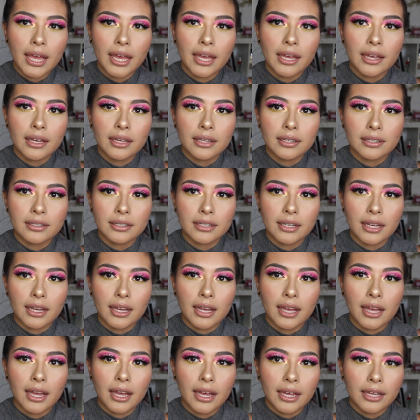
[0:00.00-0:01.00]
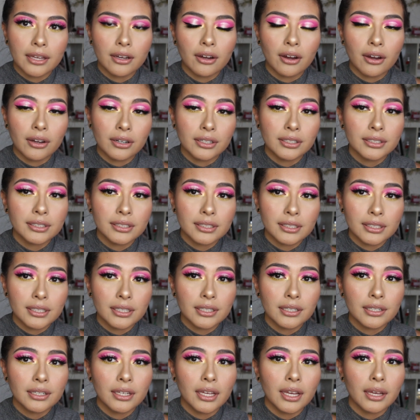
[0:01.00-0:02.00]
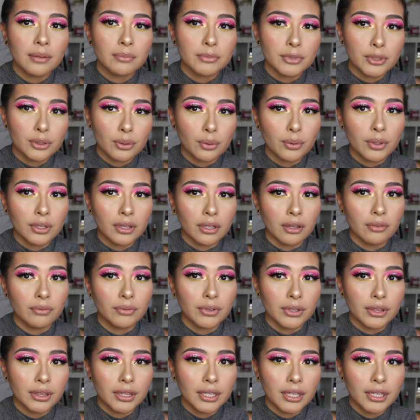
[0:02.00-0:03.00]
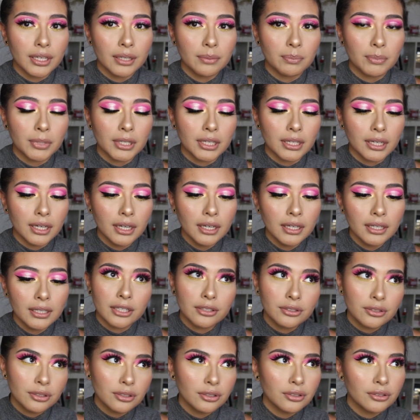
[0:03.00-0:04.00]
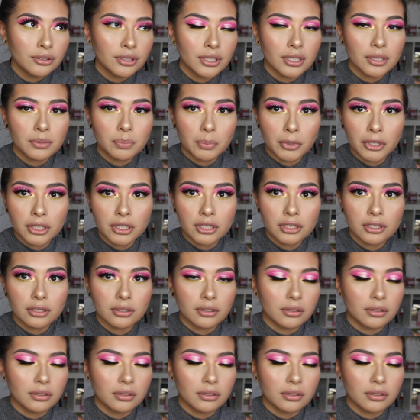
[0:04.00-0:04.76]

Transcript: and I honestly am so in love with it because I used to use a sponge.